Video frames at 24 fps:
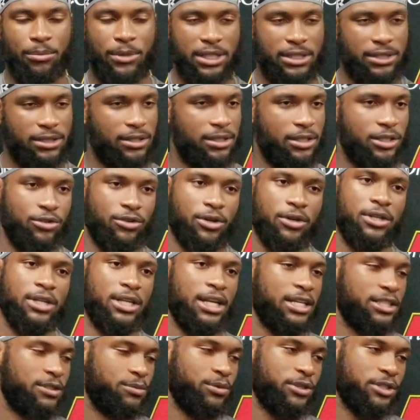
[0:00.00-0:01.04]
mentally, grown a
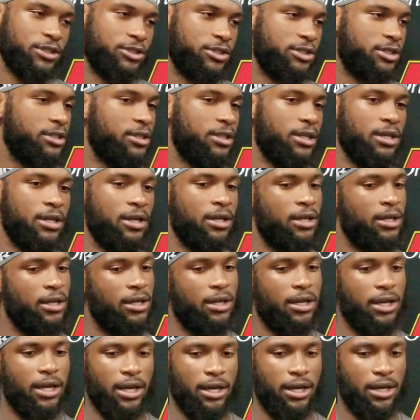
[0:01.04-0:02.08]
lot spiritually,
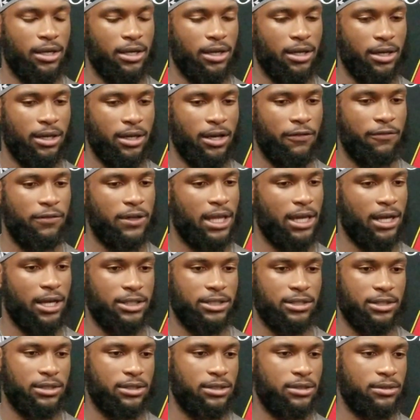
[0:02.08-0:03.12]
and I feel like I
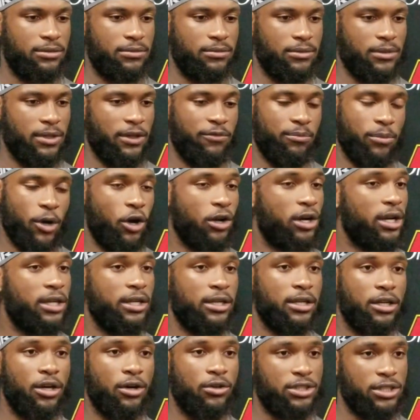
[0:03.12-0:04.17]
just bought into
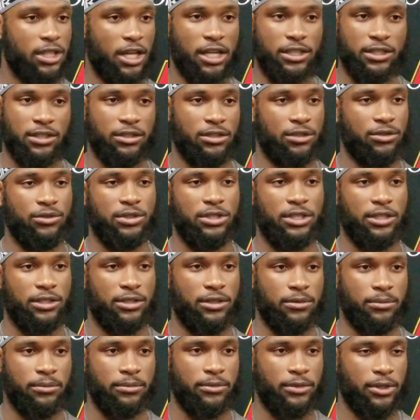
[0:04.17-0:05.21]
Coach Locks' new
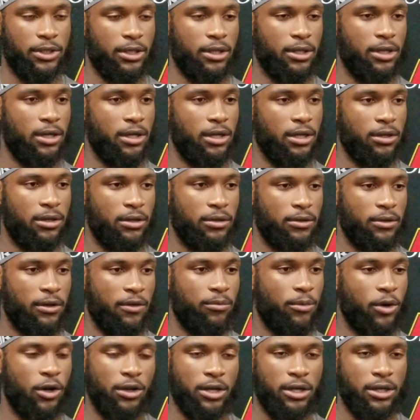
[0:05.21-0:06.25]
system, and I
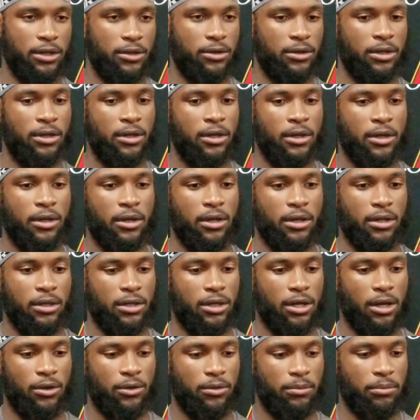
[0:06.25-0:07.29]
bought into, you
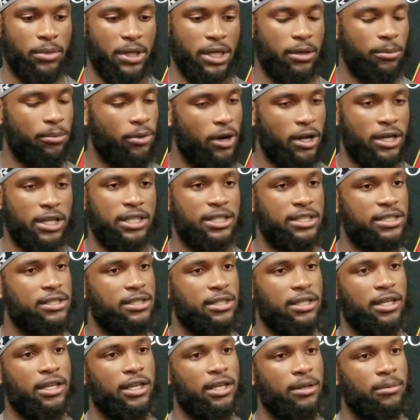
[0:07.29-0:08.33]
know, being a part of this
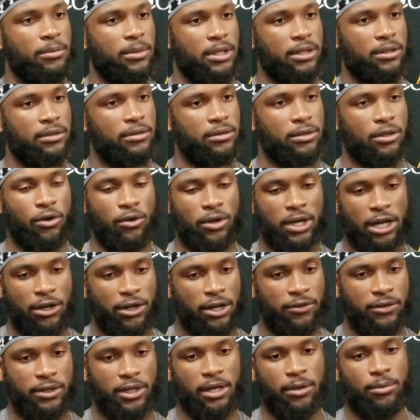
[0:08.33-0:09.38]
team and going out
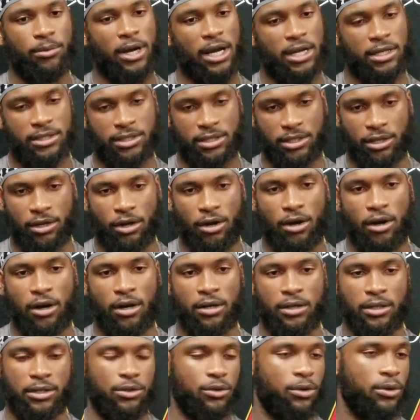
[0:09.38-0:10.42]
every day practicing hard
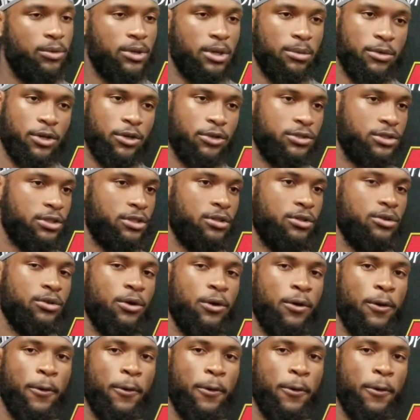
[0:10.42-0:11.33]
and doing what I'm supposed to do.